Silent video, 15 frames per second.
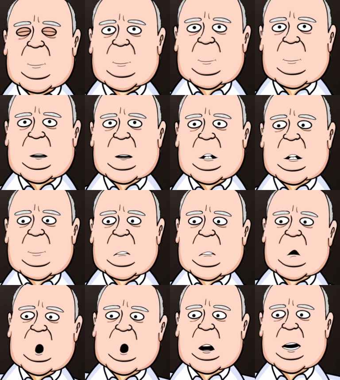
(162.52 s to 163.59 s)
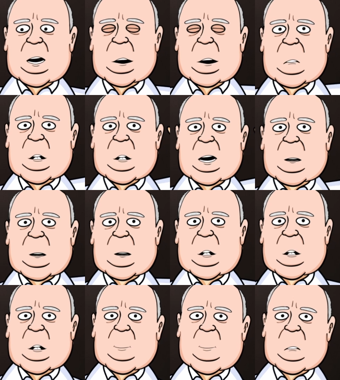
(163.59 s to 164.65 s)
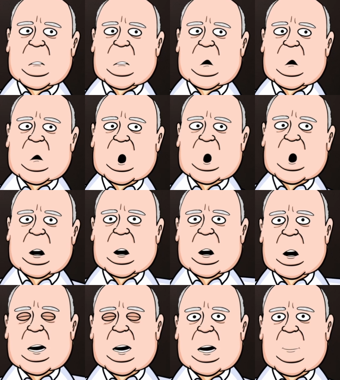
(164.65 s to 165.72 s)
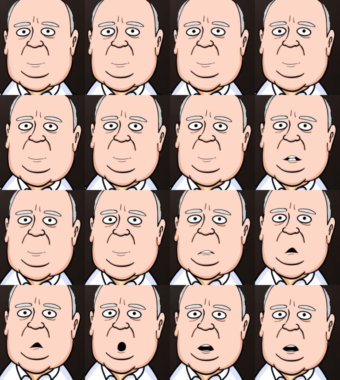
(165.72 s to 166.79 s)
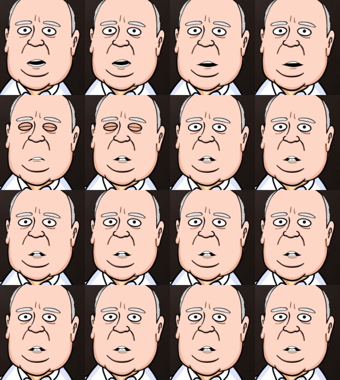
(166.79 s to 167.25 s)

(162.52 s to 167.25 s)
first phone call. I asked him to tell me the complete story of this